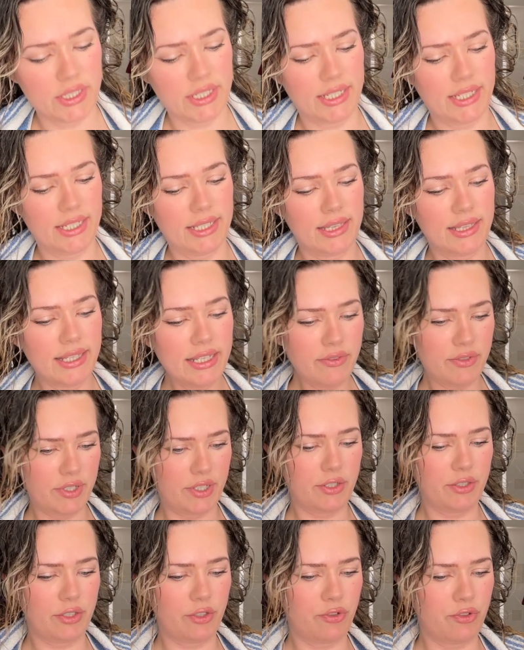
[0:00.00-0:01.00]
a leave-in
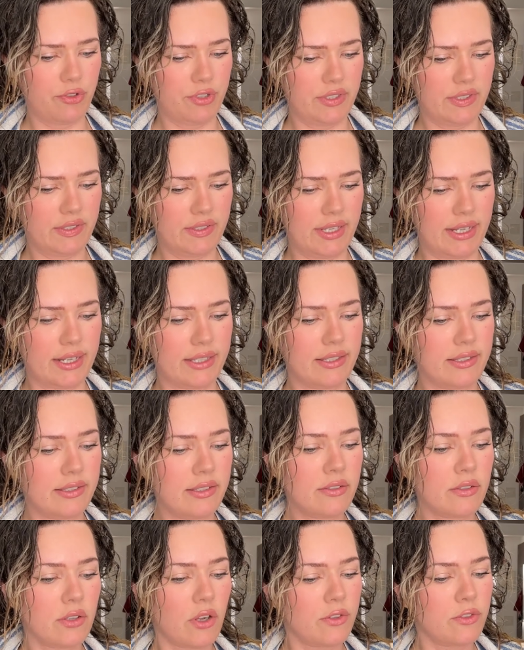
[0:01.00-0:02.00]
conditioner instead, and this
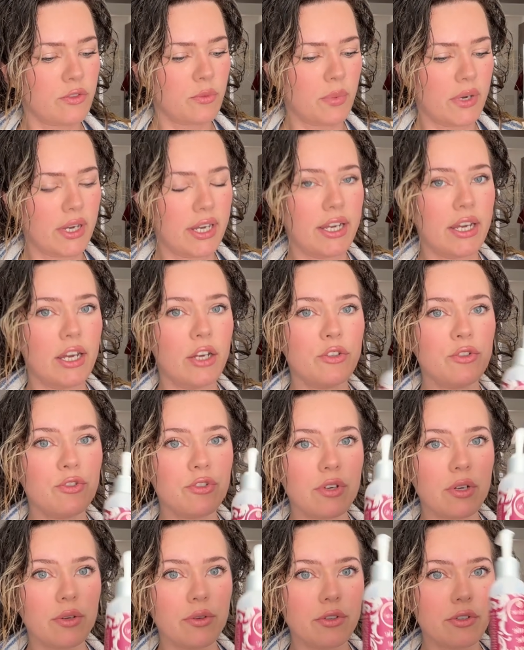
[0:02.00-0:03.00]
is also by
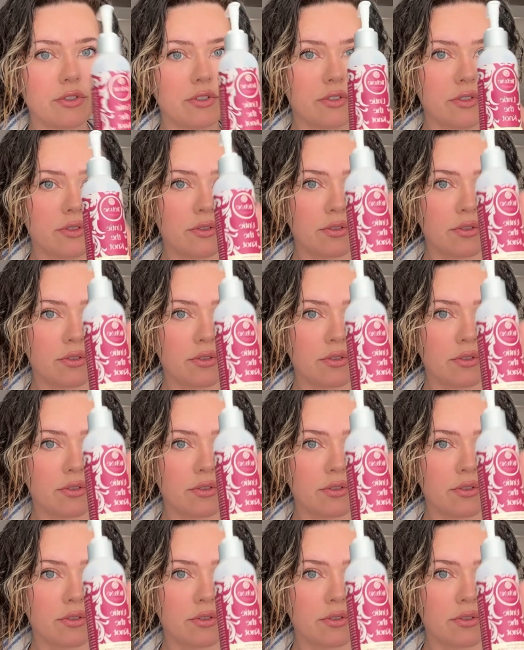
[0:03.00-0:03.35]
Trilux.